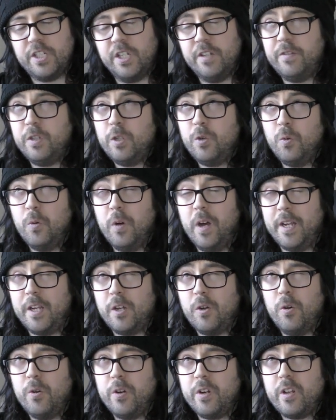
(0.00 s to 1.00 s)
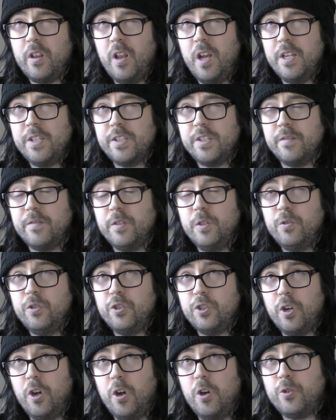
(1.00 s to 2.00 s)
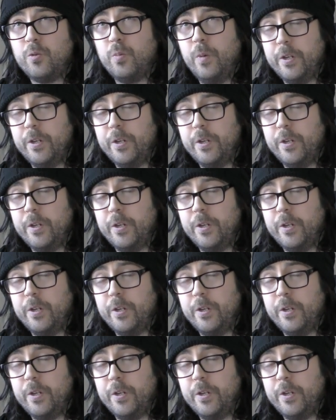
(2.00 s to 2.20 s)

And if you go Iconoclast, if you charge,